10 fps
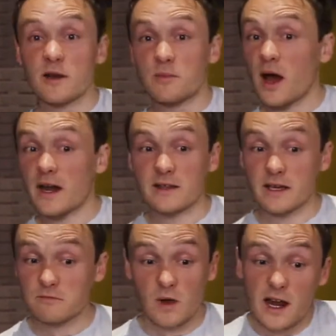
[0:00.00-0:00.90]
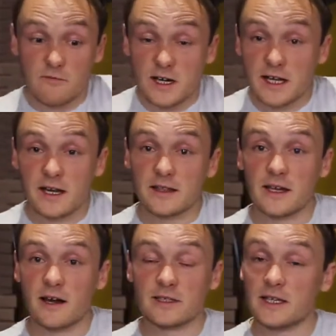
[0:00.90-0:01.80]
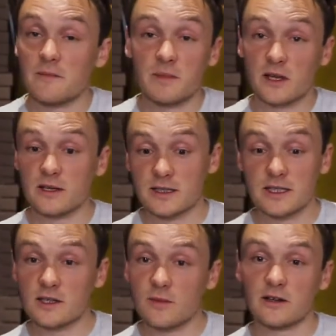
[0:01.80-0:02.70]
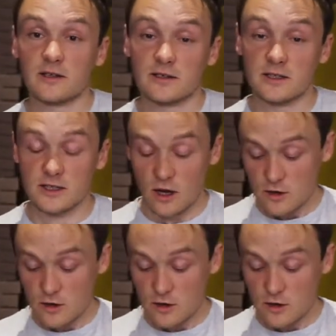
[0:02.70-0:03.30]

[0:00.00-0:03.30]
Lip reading: put anything else in it because these tomatoes are so